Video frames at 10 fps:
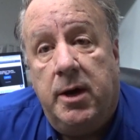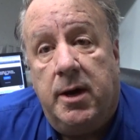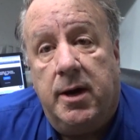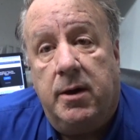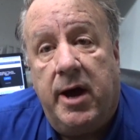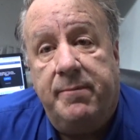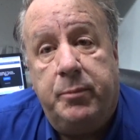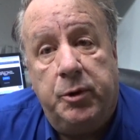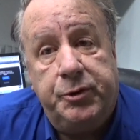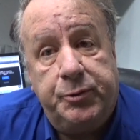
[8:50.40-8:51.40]
haven't
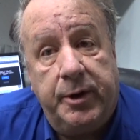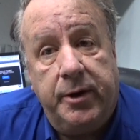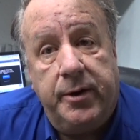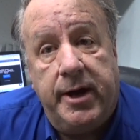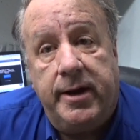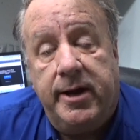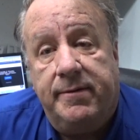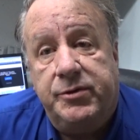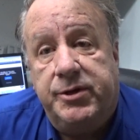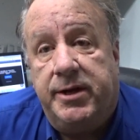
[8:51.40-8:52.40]
pulled the trigger yet,
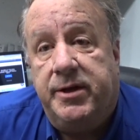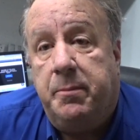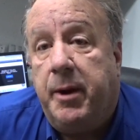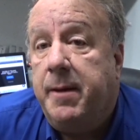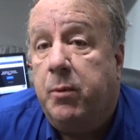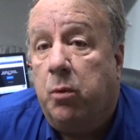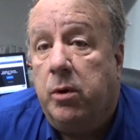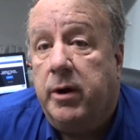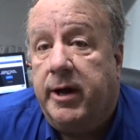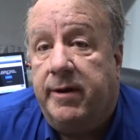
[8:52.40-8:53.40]
haven't signed any paperwork,